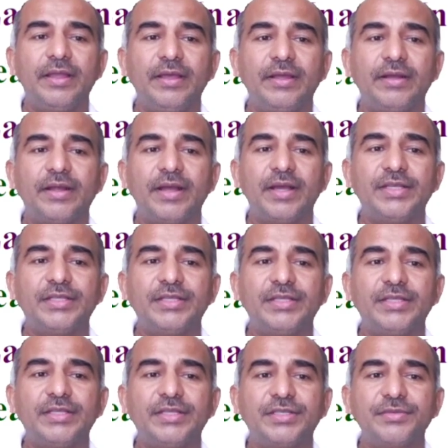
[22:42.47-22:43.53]
Hair,
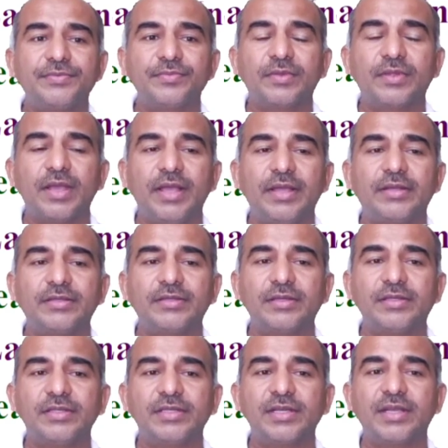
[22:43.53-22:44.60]
eyes,
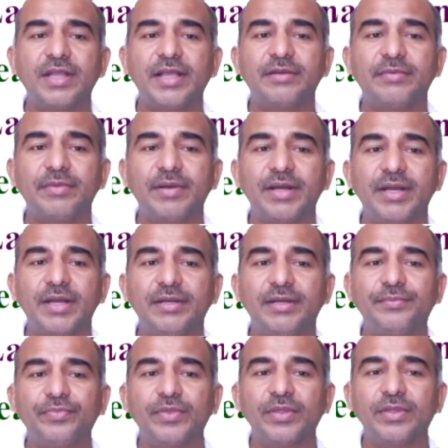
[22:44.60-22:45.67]
iris. These are lacrimal
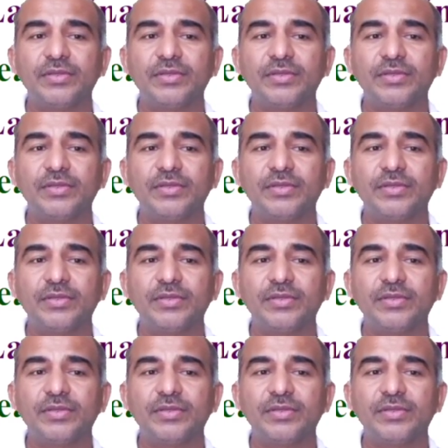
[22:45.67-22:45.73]
gland.